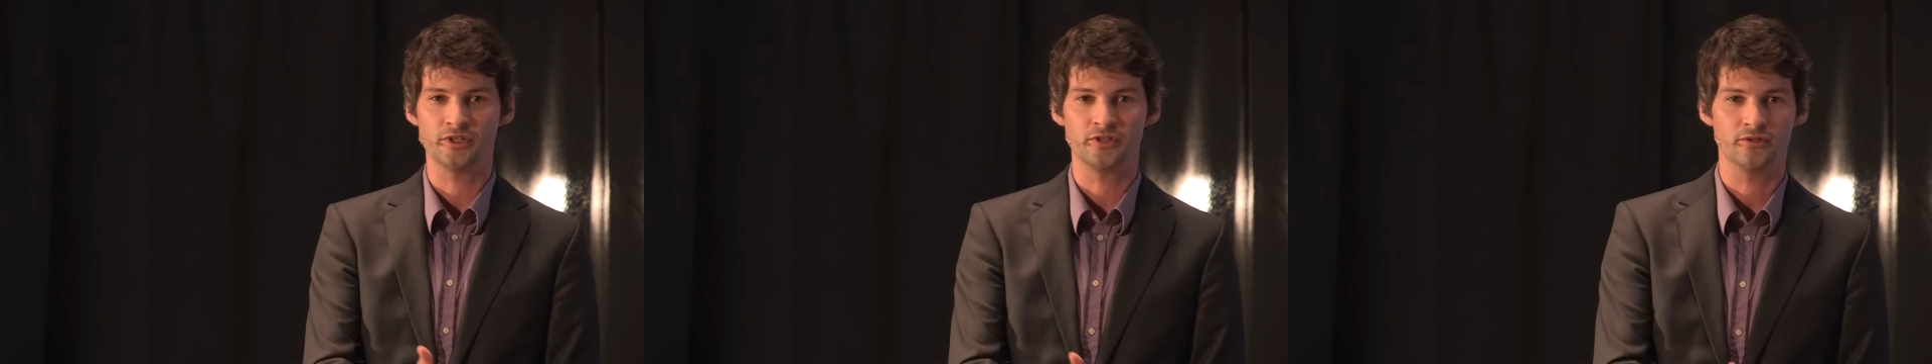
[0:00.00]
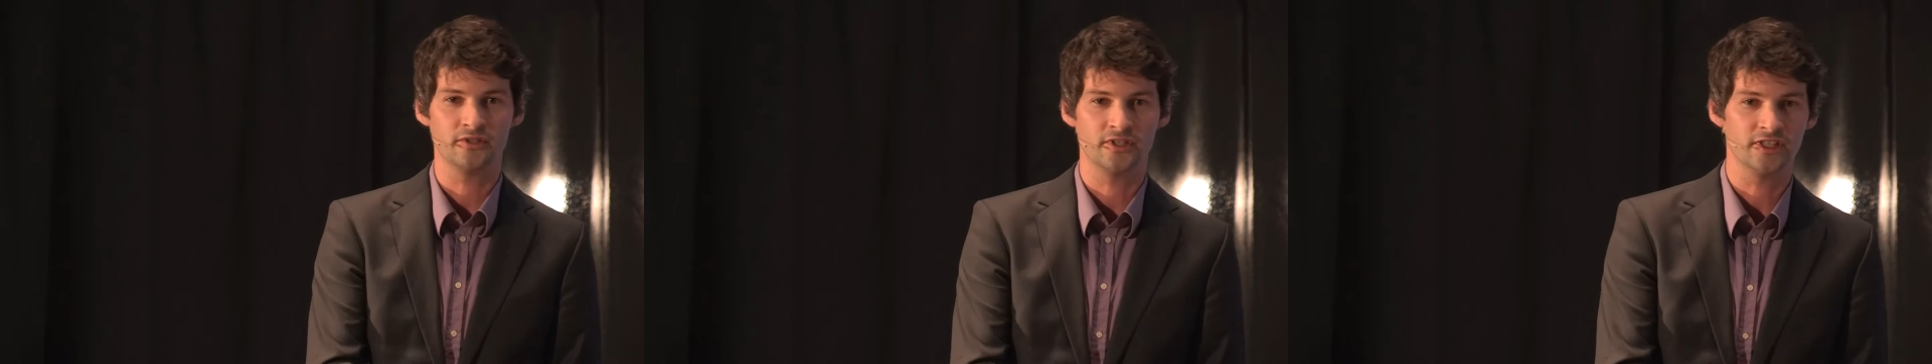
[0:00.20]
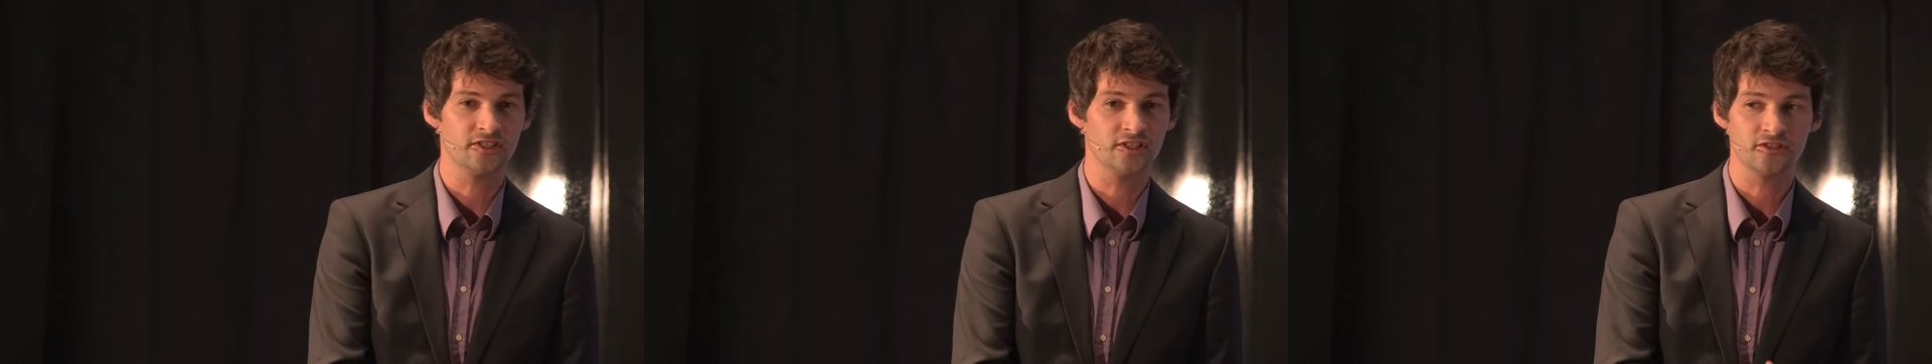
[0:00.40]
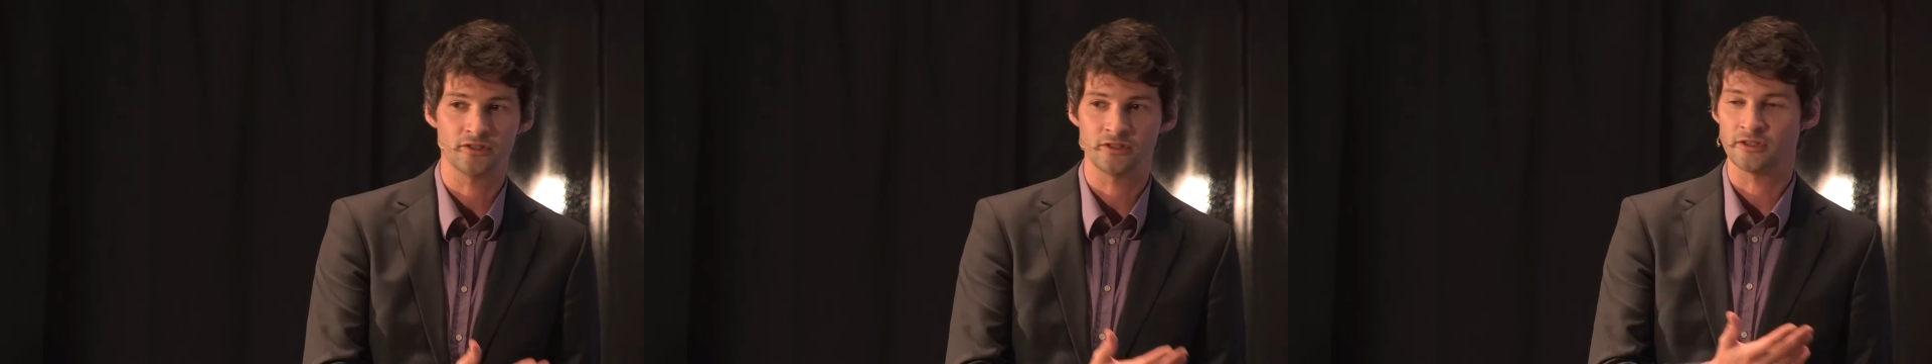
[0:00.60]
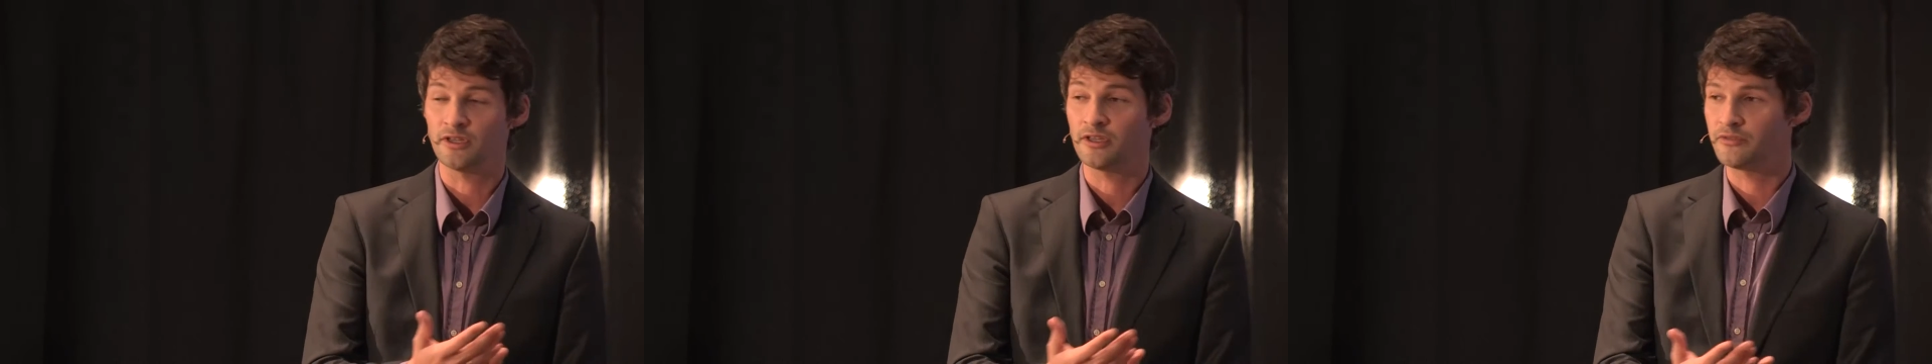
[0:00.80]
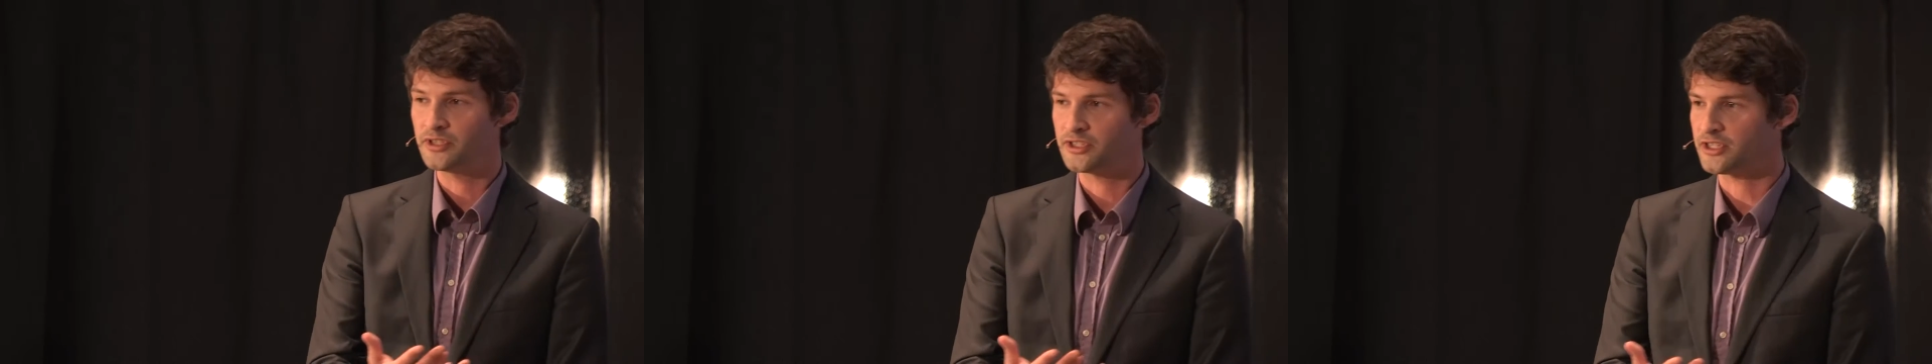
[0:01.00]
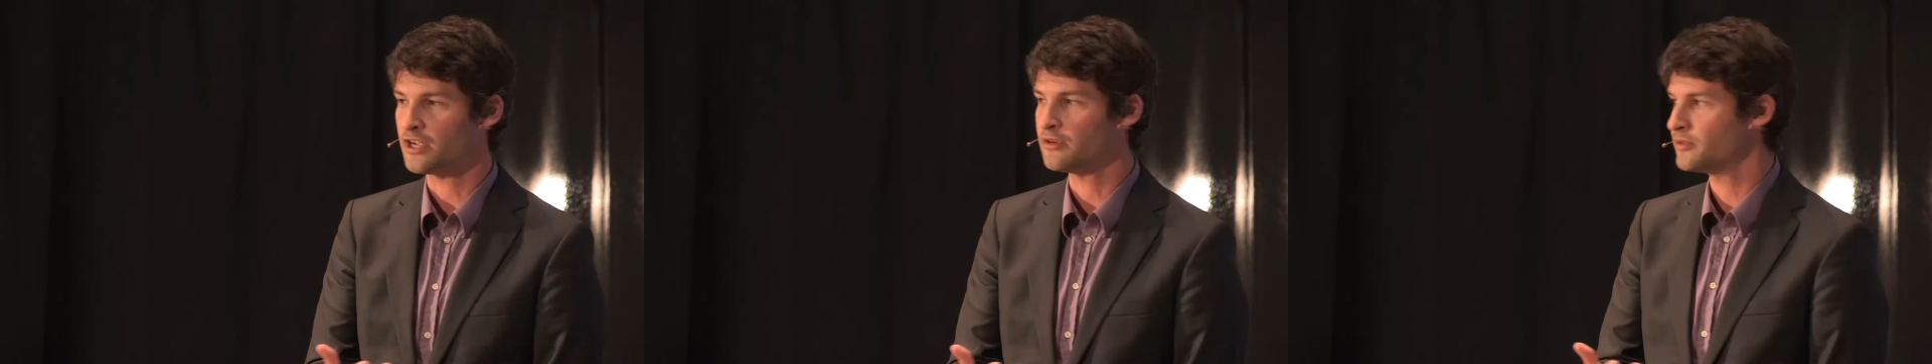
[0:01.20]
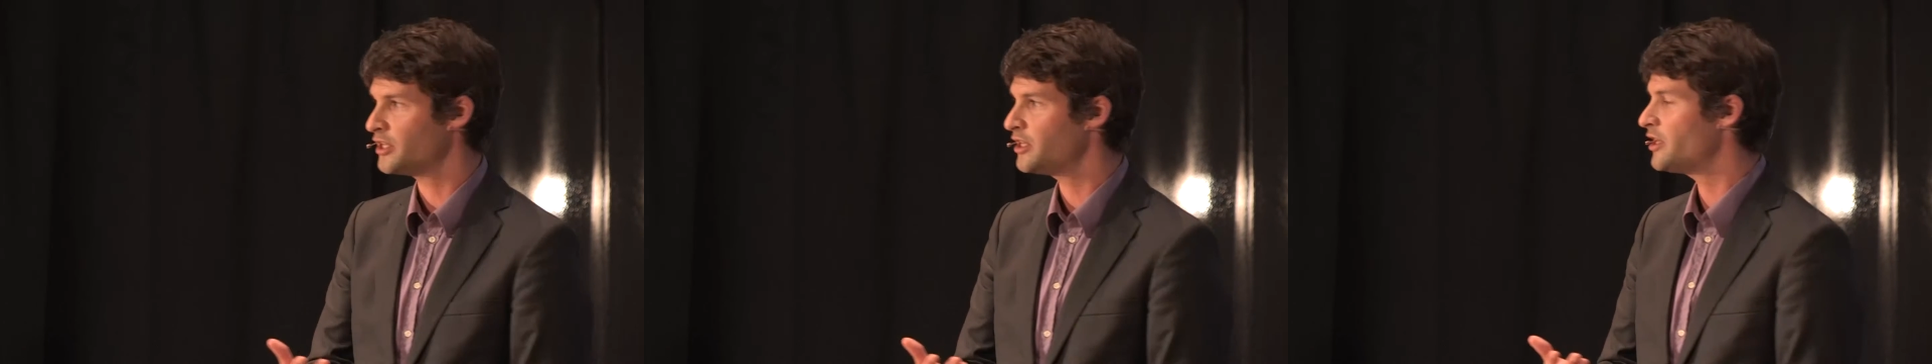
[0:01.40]
to this is a
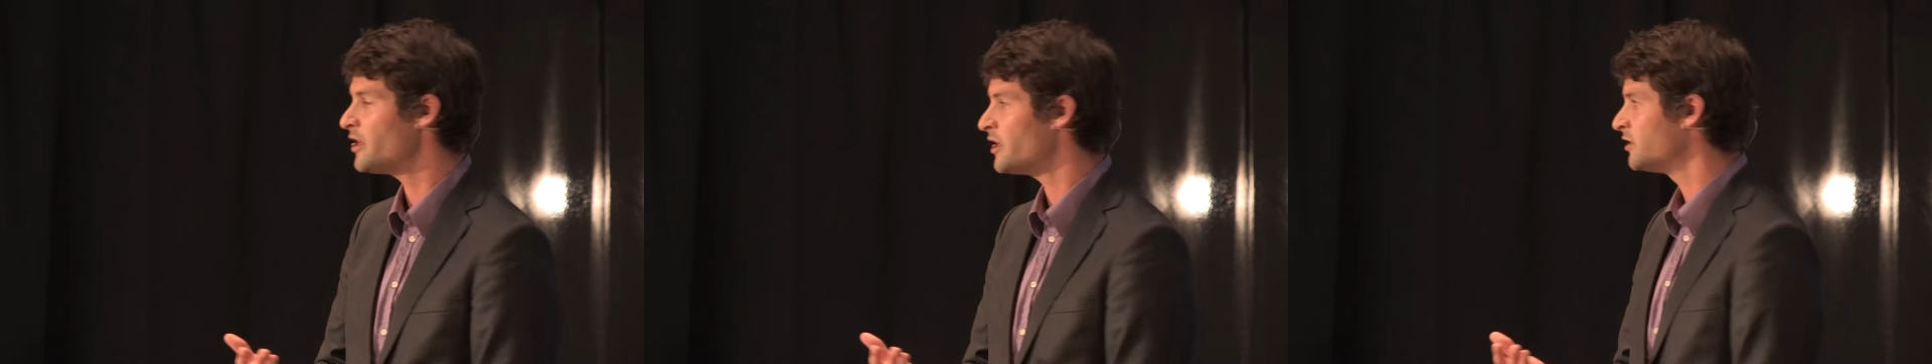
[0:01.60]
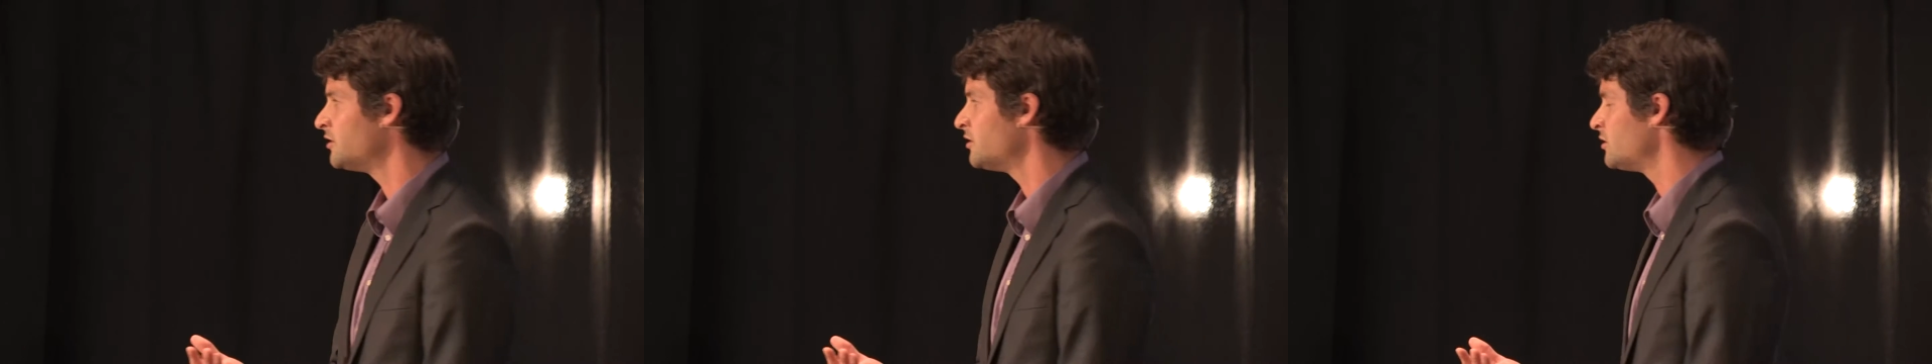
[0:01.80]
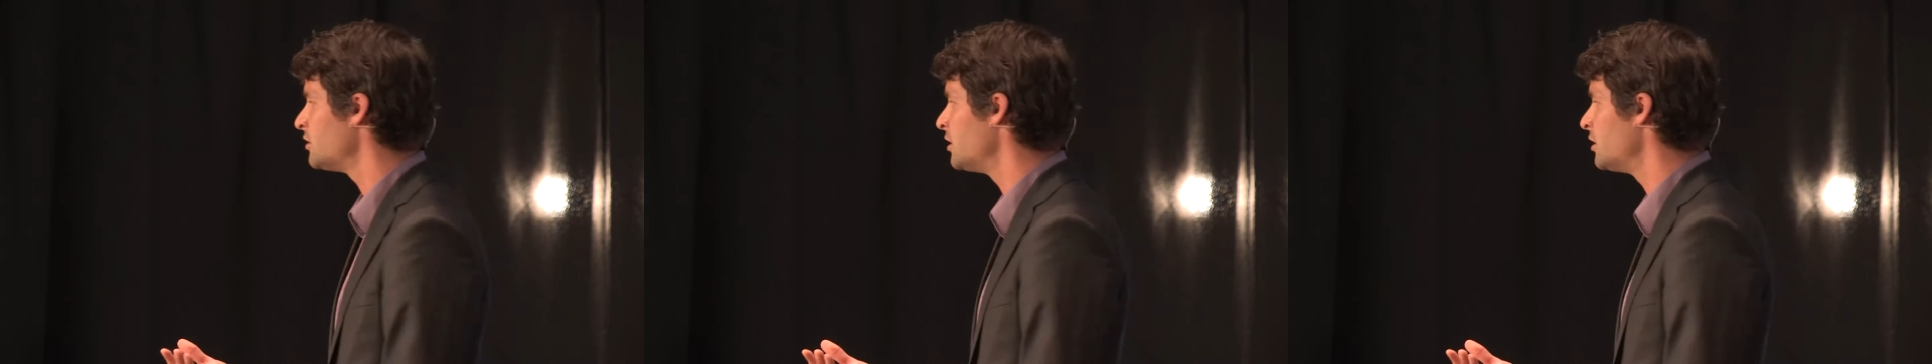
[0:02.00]
resounding yes.